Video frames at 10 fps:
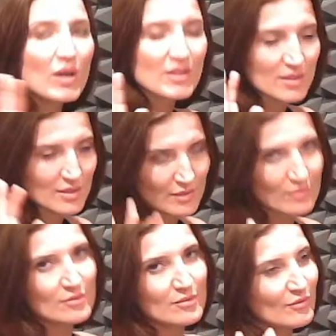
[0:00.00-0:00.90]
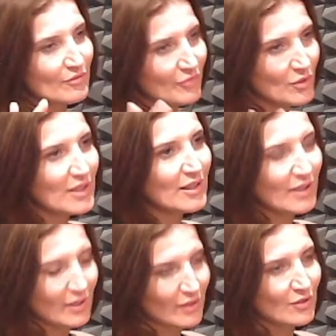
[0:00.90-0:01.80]
are still fully
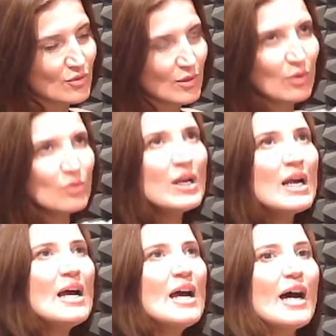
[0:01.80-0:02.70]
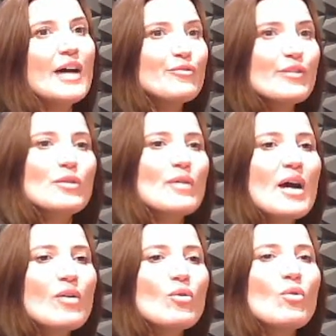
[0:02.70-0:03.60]
in control, and figure
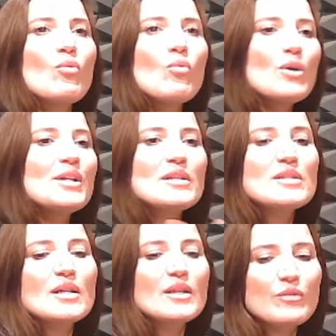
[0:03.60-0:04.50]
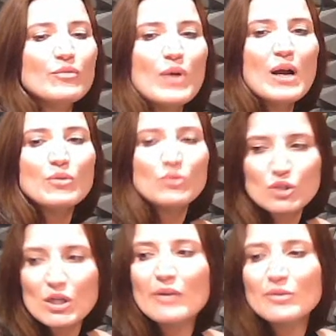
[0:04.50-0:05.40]
out what is it throughout your
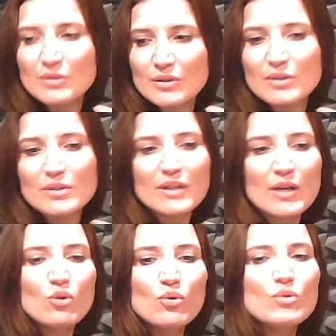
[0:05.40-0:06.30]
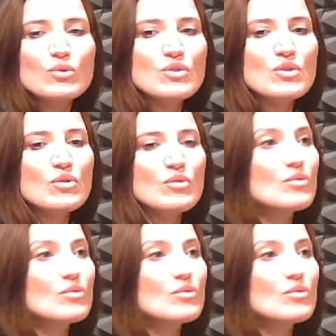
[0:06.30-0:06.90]
childhood that caused you